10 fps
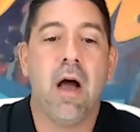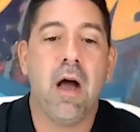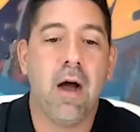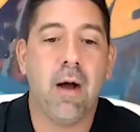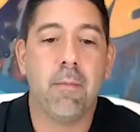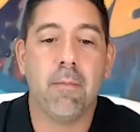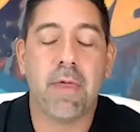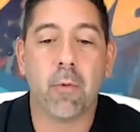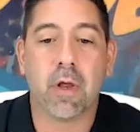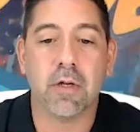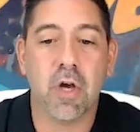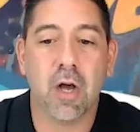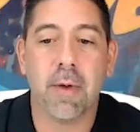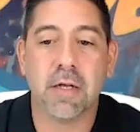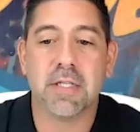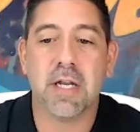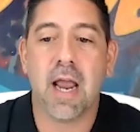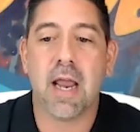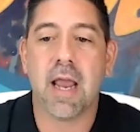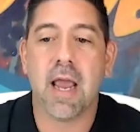that we're going to talk about
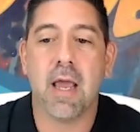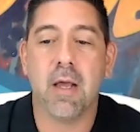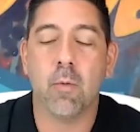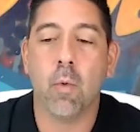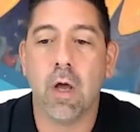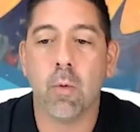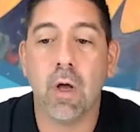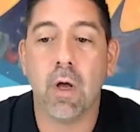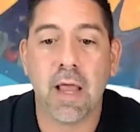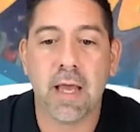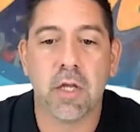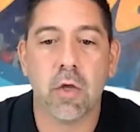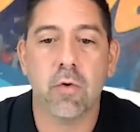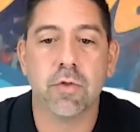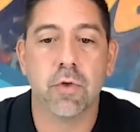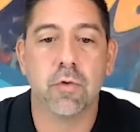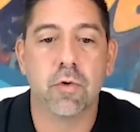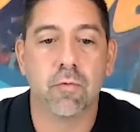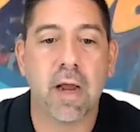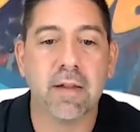today and what led you to
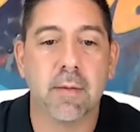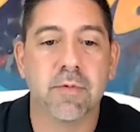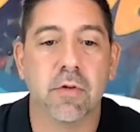write them.